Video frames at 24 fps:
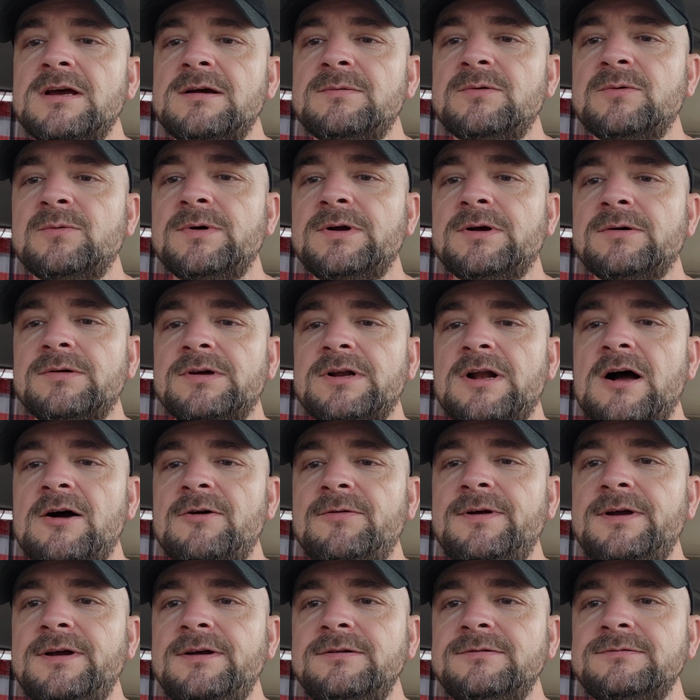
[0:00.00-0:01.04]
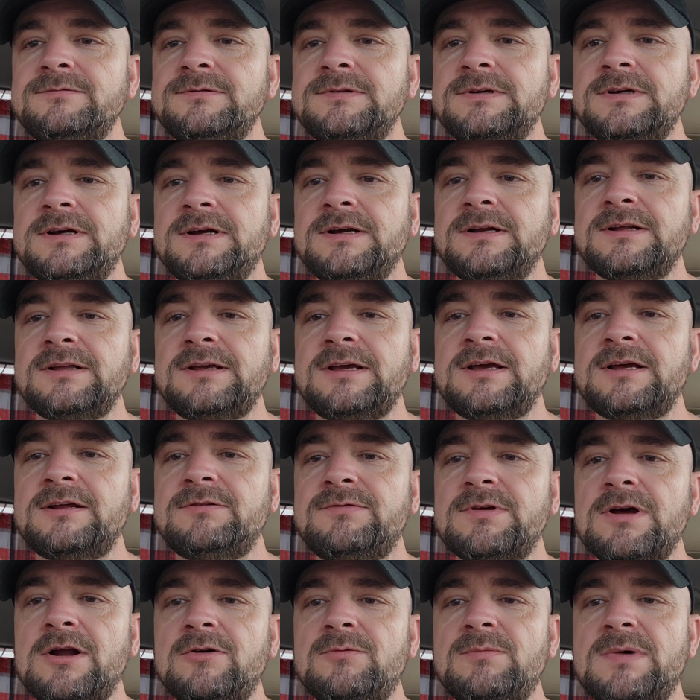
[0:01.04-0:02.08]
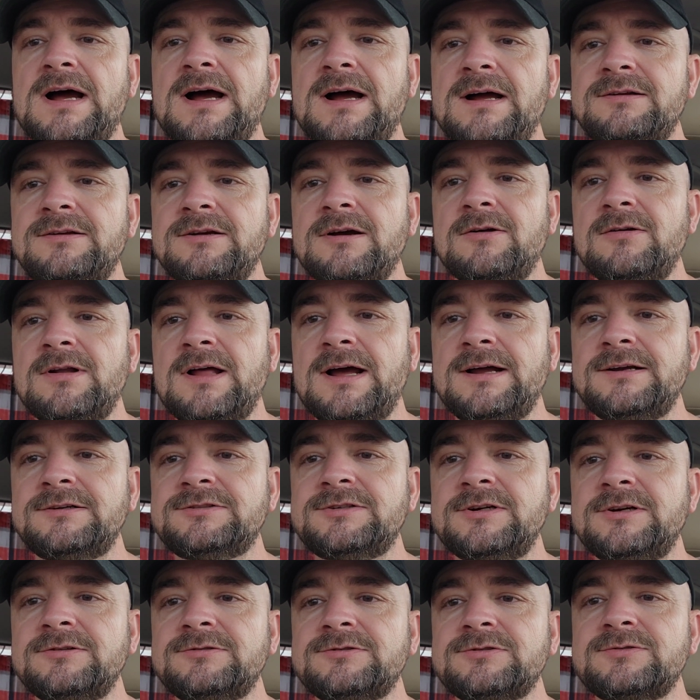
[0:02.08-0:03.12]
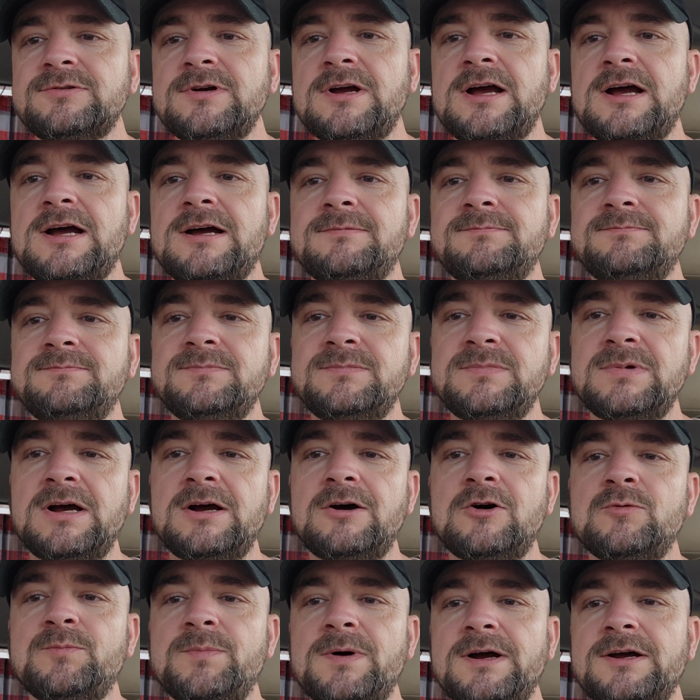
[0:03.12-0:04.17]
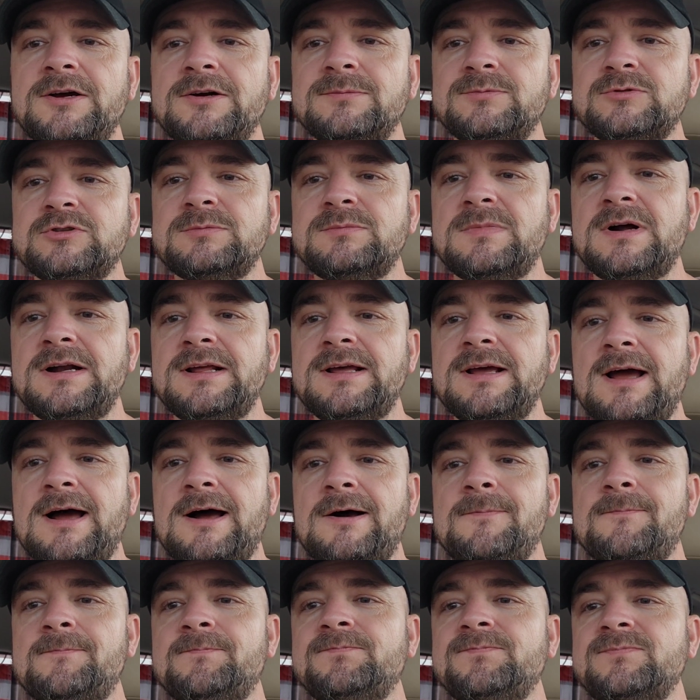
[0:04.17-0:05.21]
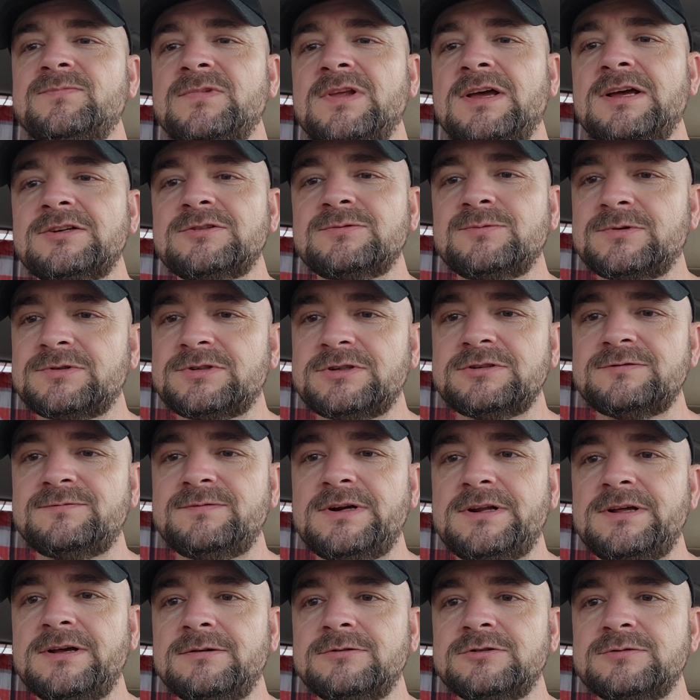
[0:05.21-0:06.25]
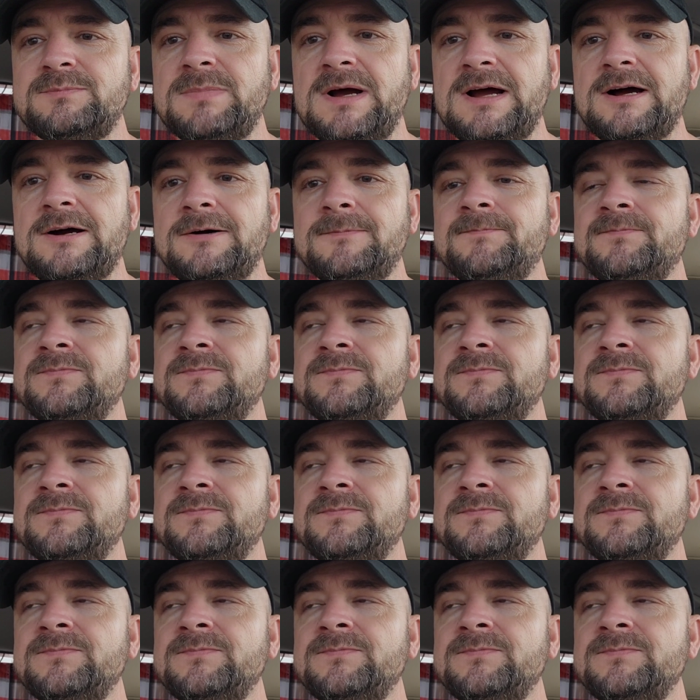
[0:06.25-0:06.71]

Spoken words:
well, we're gonna get off here. And again, if y'all don't mind, y'all like, share, subscribe. I hope I helped somebody out. That's what this video is about.